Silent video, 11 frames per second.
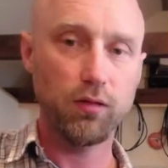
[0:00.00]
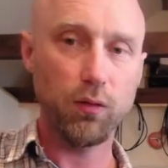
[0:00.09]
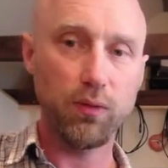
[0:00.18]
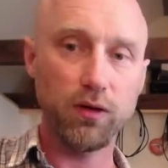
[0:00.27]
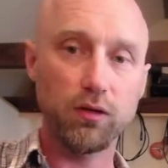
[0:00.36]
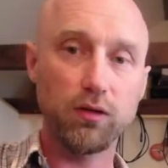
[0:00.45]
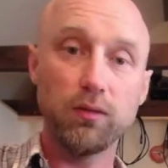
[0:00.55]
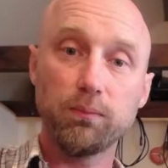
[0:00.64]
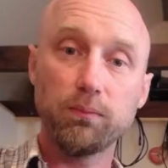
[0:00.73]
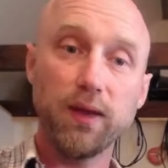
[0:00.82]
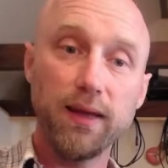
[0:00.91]
So we're going to
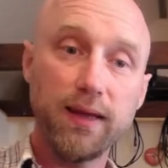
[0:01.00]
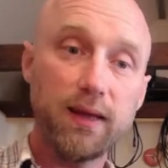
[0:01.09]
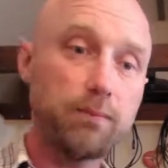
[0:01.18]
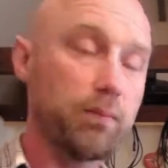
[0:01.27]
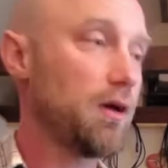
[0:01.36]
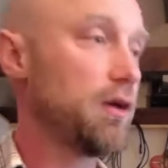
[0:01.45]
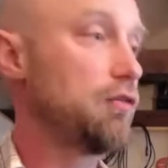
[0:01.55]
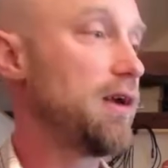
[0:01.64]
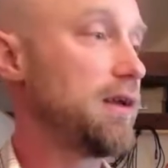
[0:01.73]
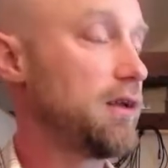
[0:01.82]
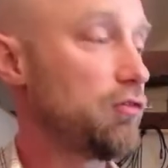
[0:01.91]
play it again. Are
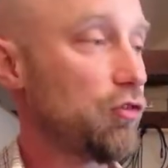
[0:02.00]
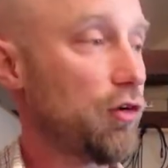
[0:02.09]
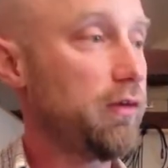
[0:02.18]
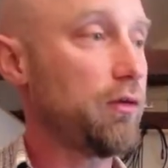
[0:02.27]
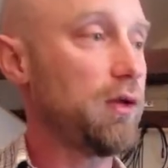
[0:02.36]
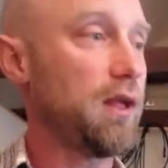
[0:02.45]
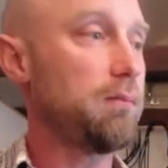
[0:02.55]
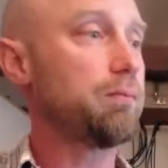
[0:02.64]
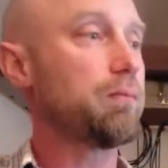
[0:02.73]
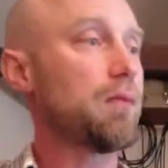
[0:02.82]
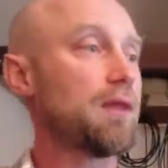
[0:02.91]
you ready? Try and join in.
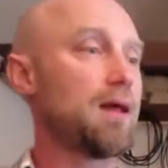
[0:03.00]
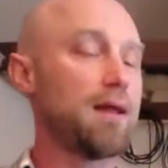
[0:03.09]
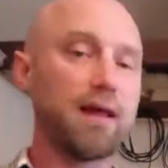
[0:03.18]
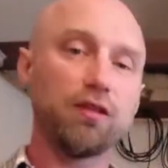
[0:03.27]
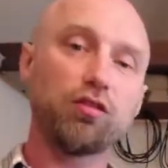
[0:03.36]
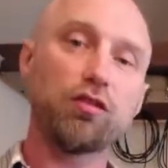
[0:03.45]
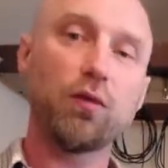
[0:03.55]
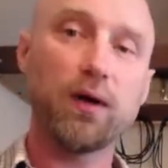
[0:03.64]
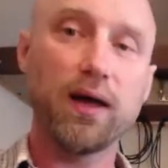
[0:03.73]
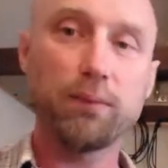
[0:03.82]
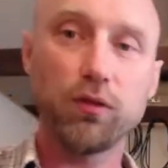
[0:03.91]
Let's see
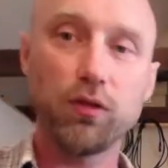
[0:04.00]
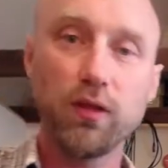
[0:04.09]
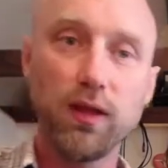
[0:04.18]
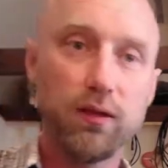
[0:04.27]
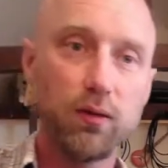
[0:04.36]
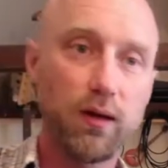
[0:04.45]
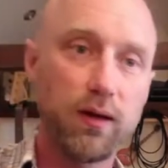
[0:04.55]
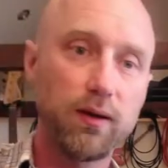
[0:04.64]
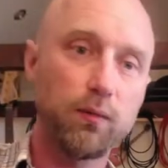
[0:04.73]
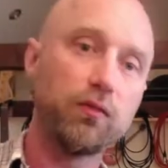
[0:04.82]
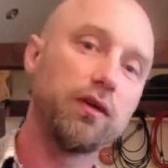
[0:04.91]
what happens, okay?
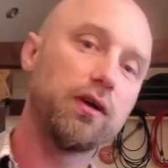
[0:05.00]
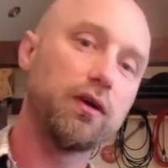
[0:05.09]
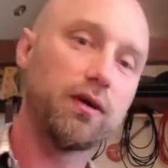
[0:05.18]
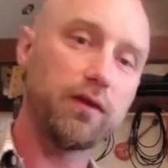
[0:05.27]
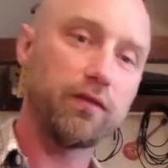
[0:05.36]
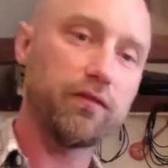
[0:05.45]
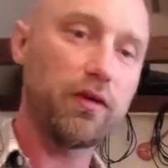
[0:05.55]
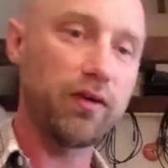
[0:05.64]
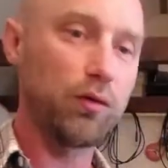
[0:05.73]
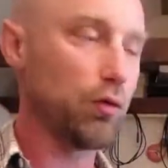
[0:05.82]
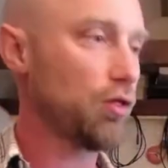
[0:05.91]
We've only got a
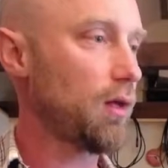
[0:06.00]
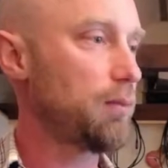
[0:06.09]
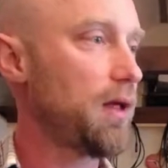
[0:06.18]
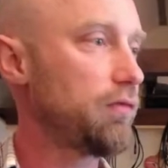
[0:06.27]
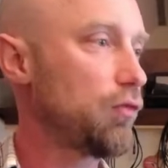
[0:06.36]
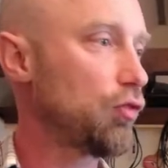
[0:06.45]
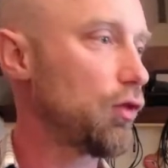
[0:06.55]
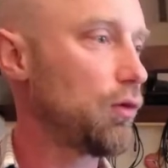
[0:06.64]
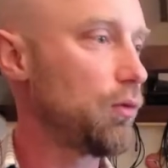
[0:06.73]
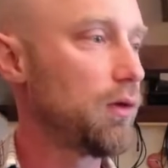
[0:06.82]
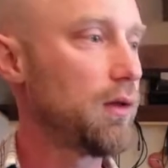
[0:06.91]
very short time left,
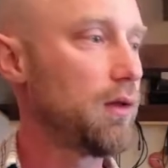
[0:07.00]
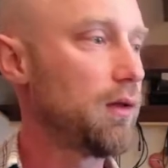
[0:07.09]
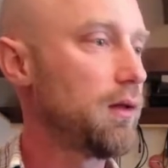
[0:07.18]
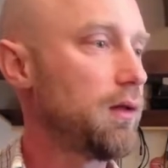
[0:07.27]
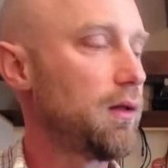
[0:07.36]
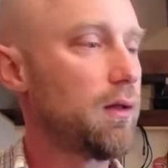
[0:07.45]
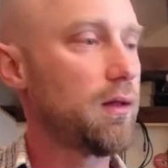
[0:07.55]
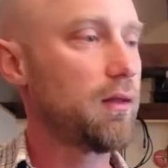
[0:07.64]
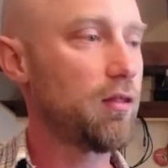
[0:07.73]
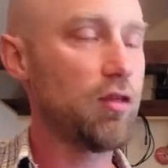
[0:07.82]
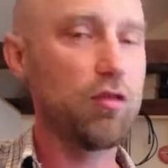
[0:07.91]
so
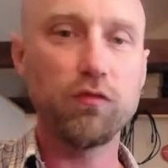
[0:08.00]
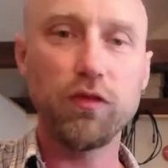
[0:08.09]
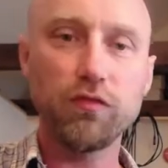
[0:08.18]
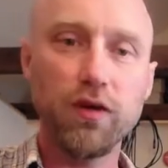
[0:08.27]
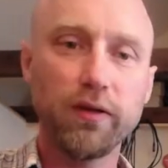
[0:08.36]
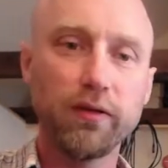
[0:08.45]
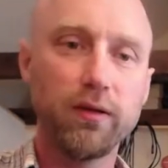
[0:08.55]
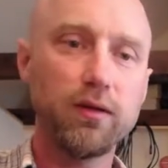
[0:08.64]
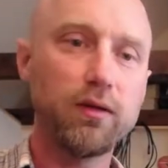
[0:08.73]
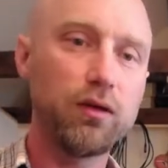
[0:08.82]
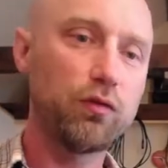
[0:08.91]
this is a
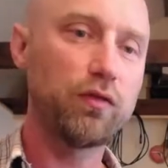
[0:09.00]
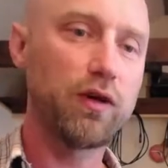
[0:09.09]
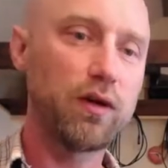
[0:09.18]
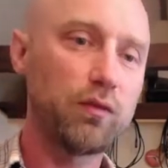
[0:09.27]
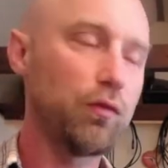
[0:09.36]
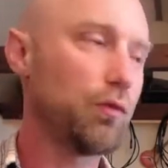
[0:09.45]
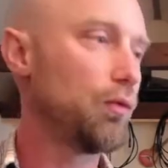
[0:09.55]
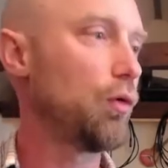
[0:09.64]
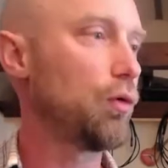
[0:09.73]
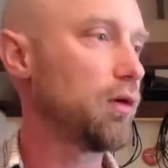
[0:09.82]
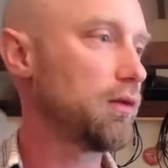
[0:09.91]
refresher. You've
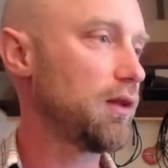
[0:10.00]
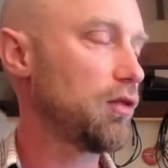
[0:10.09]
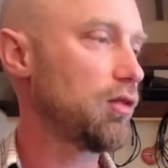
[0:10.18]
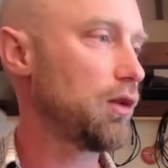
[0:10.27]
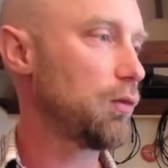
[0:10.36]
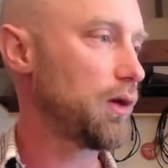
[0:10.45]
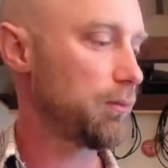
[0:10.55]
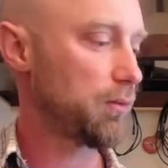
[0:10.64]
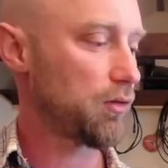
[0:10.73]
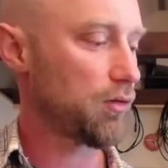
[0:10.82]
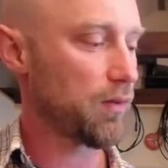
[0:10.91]
all looked at this anyway,
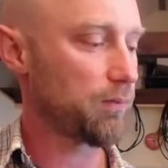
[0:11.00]
but